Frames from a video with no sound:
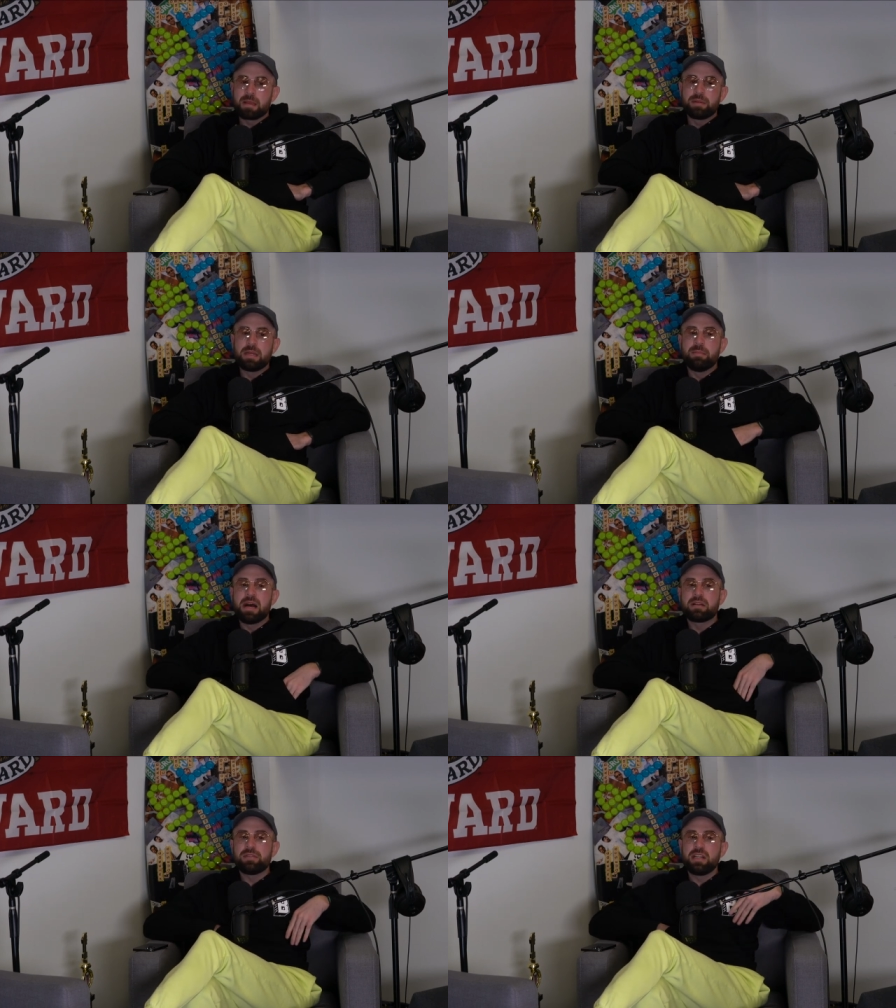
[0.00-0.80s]
But the
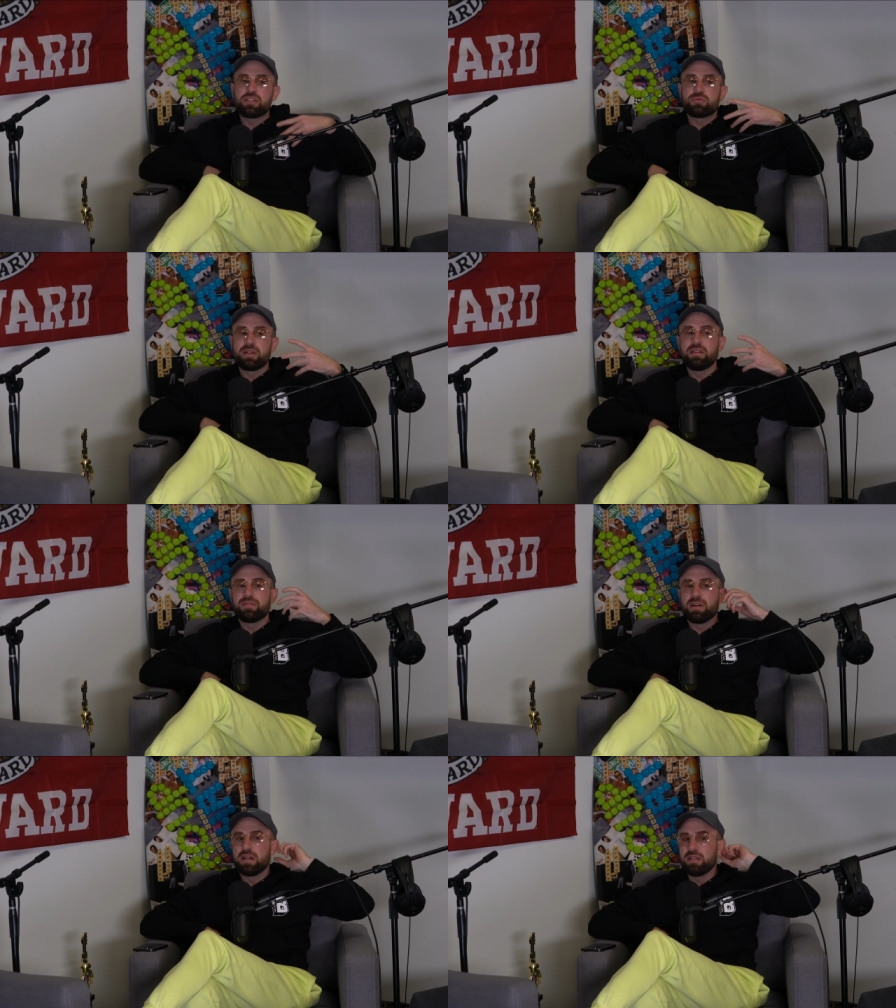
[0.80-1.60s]
amount of each
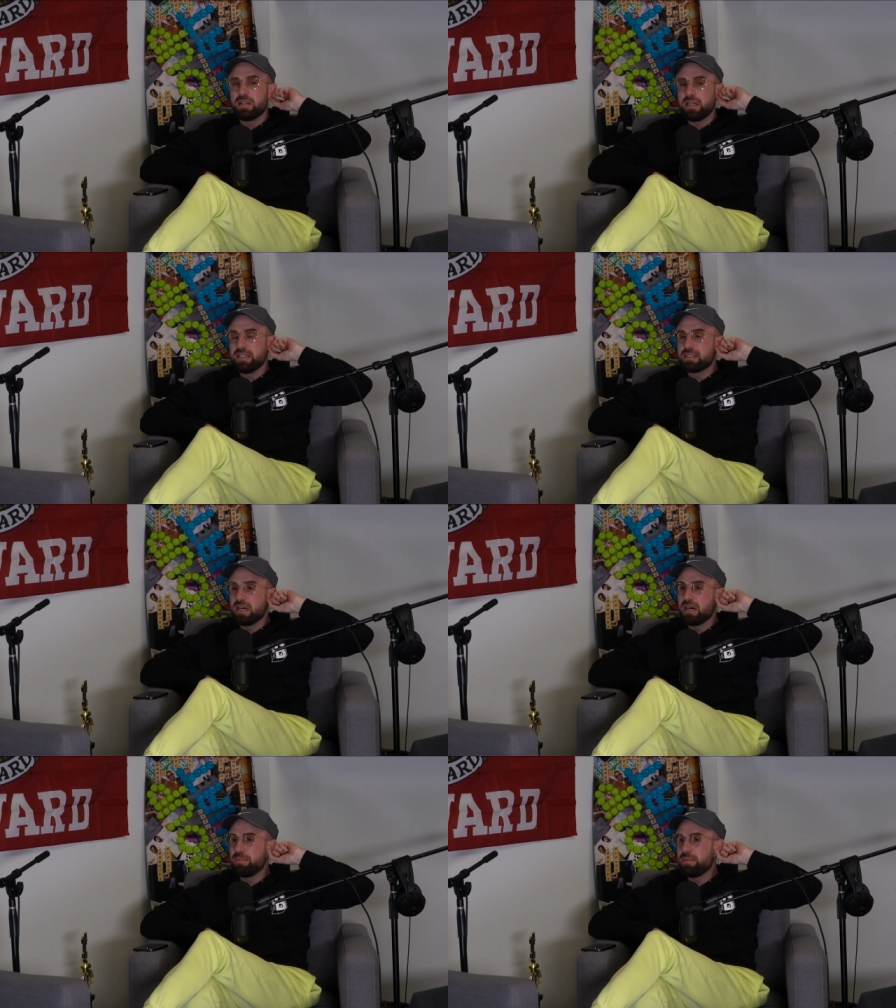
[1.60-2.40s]
refund is
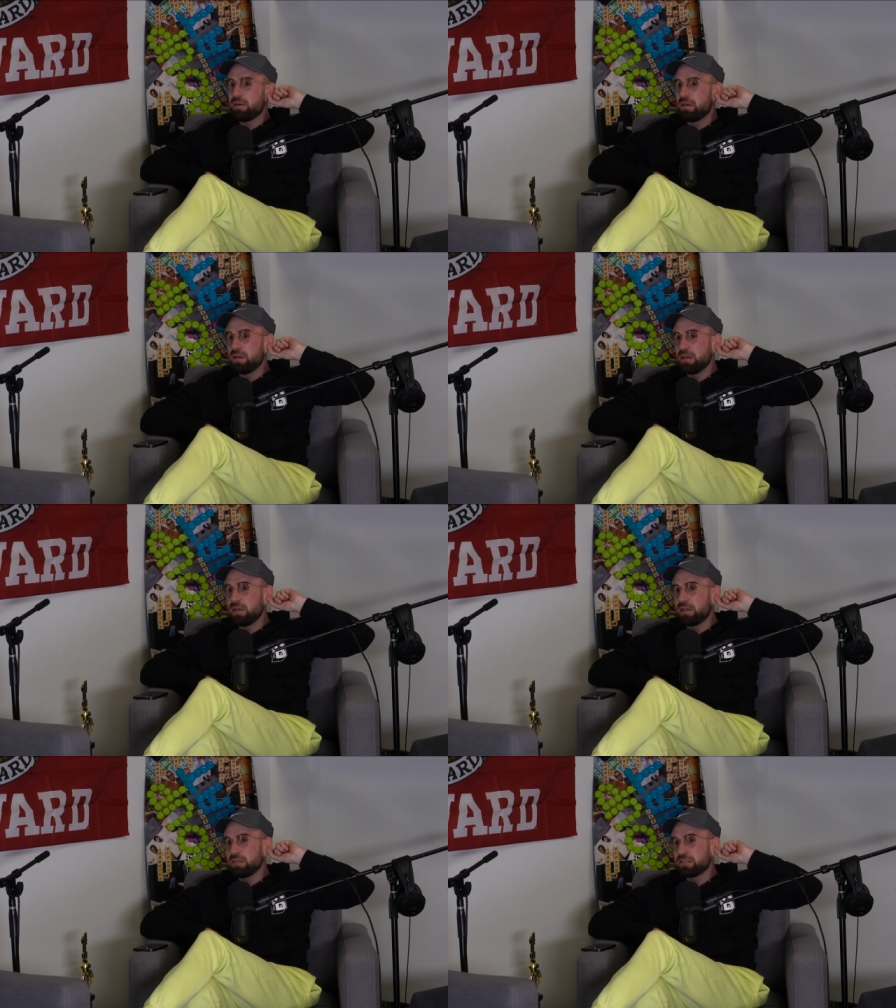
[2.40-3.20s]
up
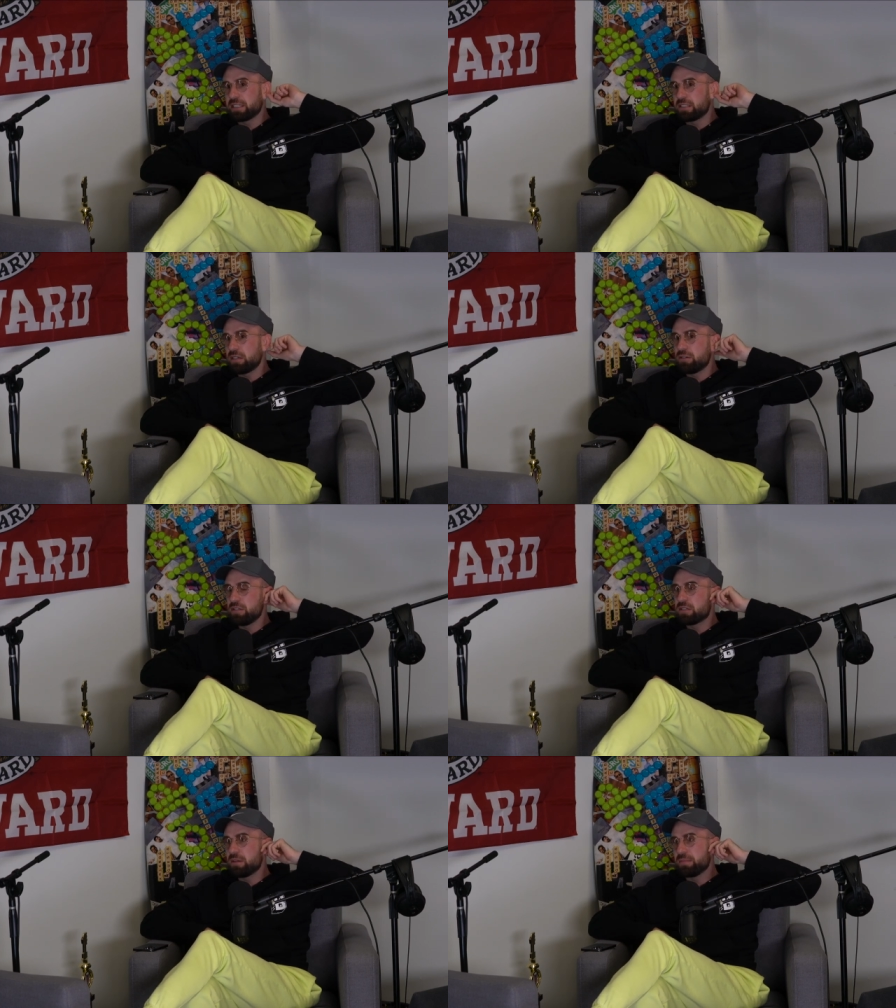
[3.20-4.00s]
uh, 600
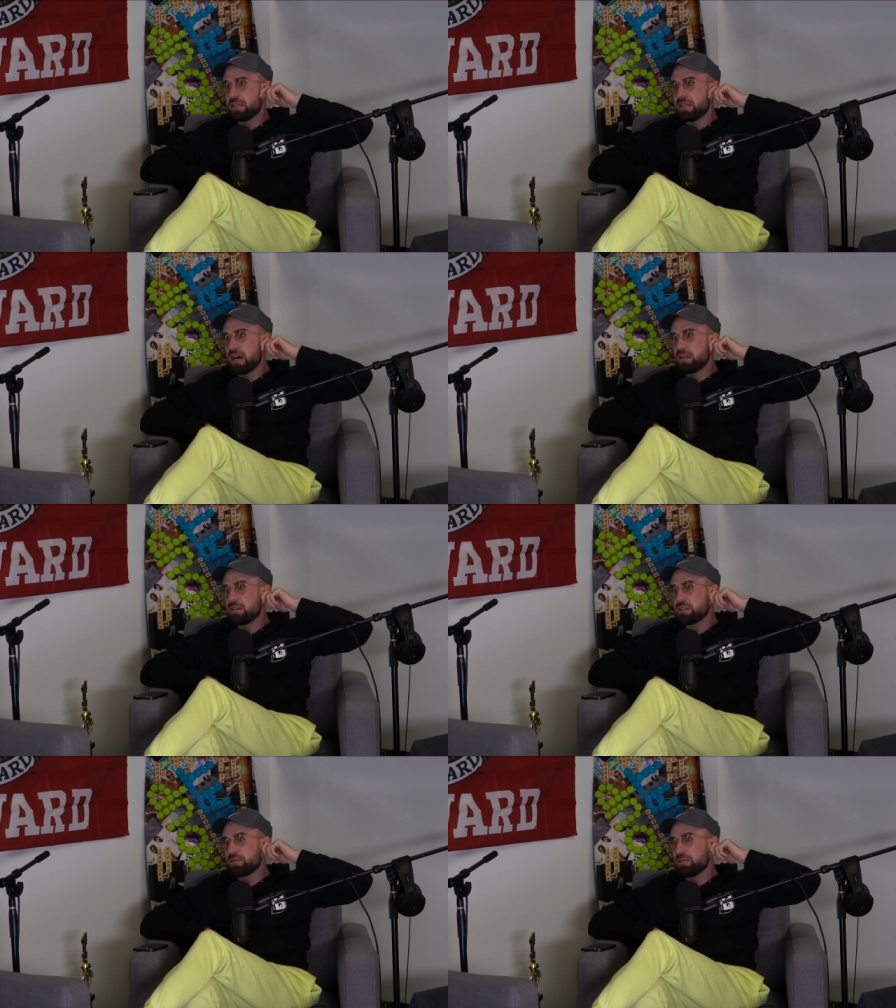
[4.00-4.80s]
and something
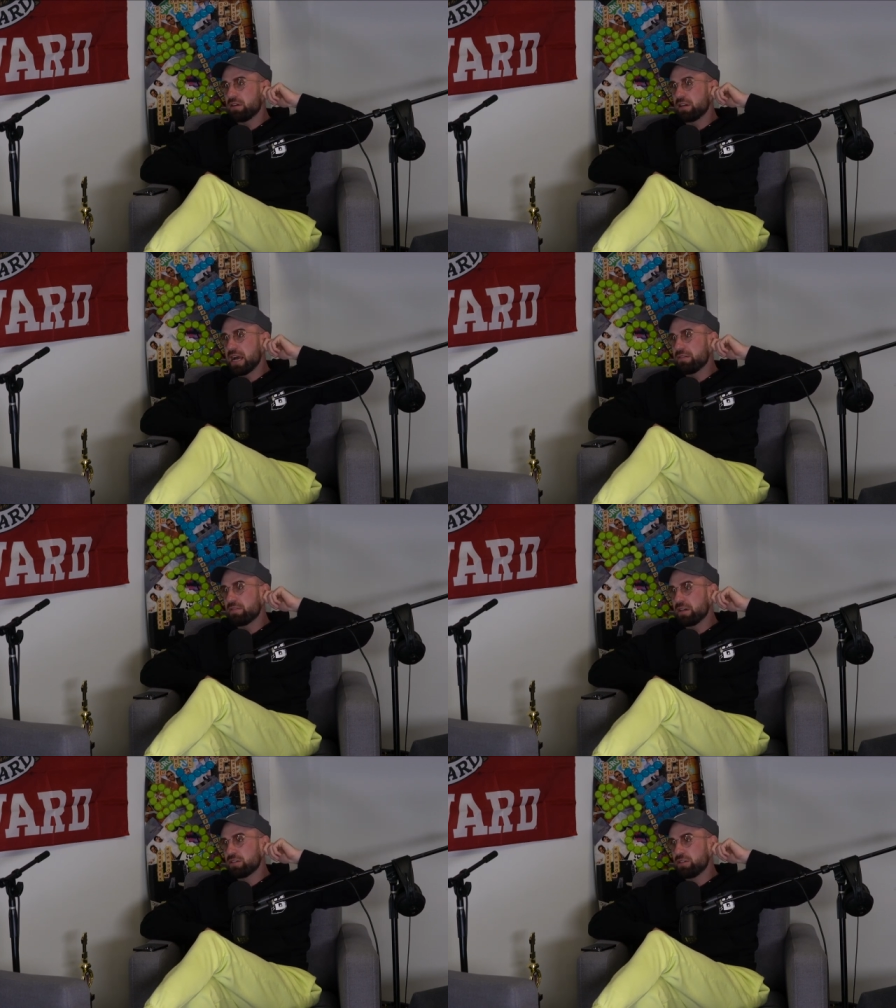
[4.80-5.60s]
dollars on
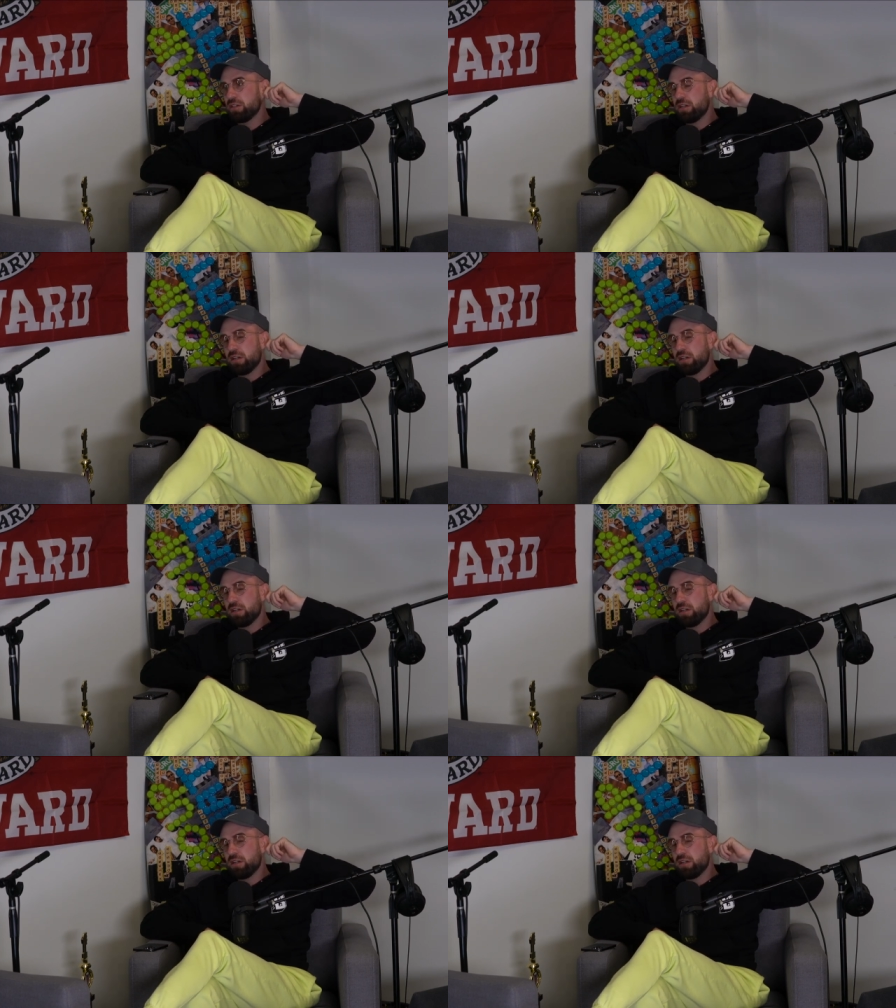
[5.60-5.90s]
average